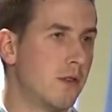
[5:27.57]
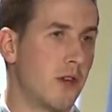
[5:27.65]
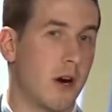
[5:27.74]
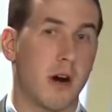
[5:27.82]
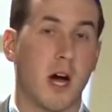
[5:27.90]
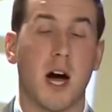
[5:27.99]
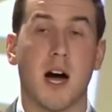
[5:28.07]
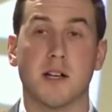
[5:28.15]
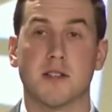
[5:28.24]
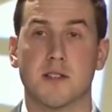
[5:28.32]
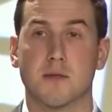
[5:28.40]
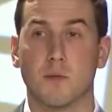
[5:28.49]
Sergeant
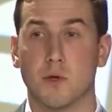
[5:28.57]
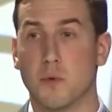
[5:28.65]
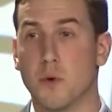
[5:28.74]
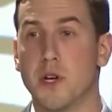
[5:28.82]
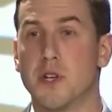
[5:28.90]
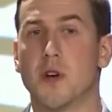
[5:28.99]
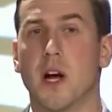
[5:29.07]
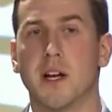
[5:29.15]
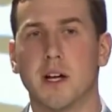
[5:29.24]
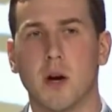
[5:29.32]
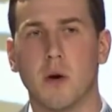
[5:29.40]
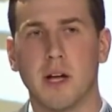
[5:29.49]
Haas was wounded trying
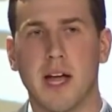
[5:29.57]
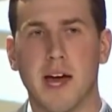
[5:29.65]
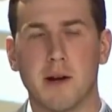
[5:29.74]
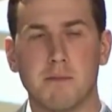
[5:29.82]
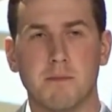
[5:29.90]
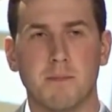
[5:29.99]
to go and get him,